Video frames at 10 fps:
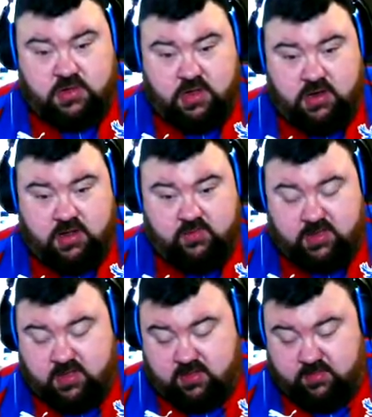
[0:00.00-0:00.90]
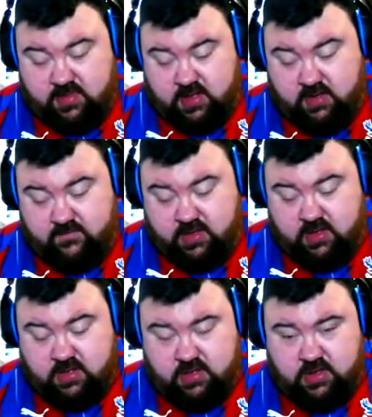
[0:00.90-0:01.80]
unless we get something out of
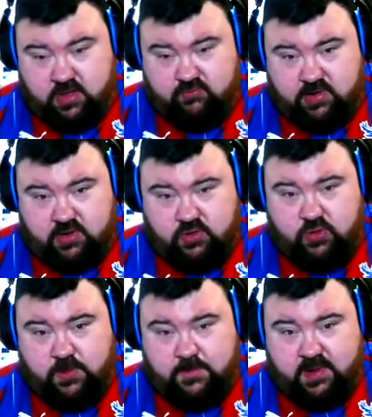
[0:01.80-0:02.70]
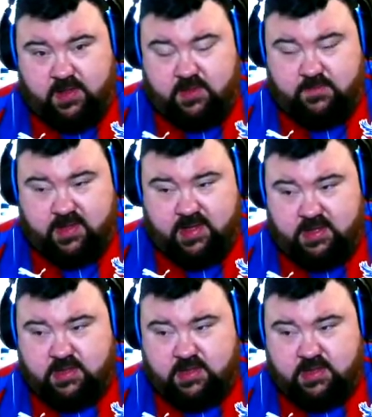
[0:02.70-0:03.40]
a, a really good two players pack.